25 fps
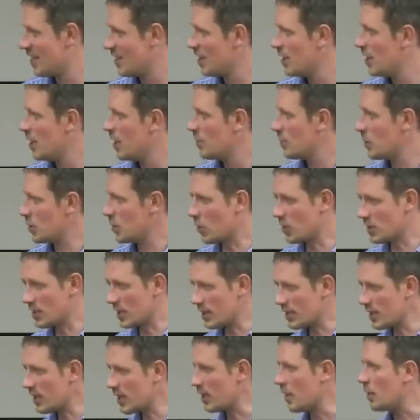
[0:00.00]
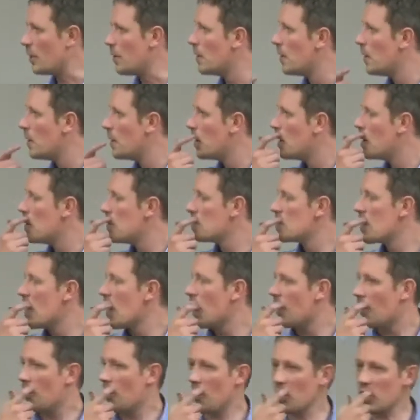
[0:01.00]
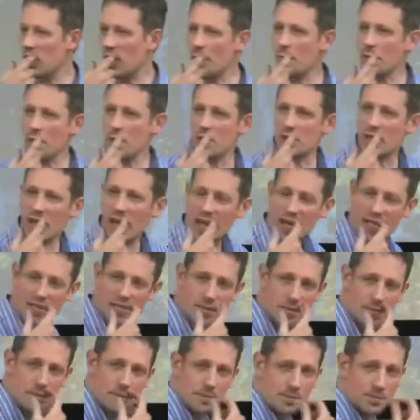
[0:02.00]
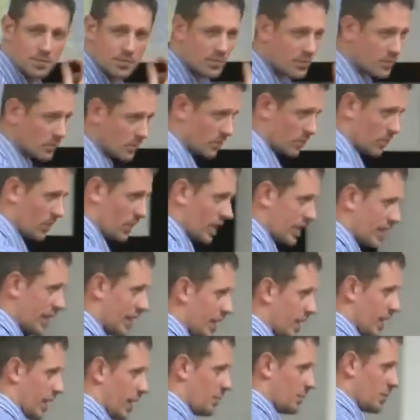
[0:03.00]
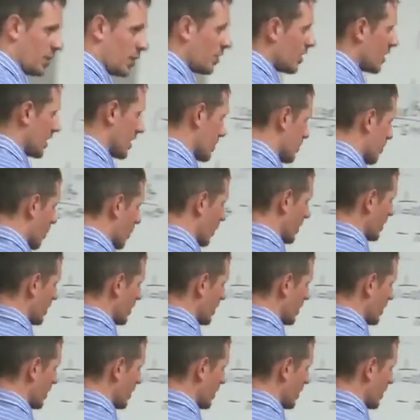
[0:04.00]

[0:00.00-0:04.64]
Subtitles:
Because I know, all of you guys get up to this point,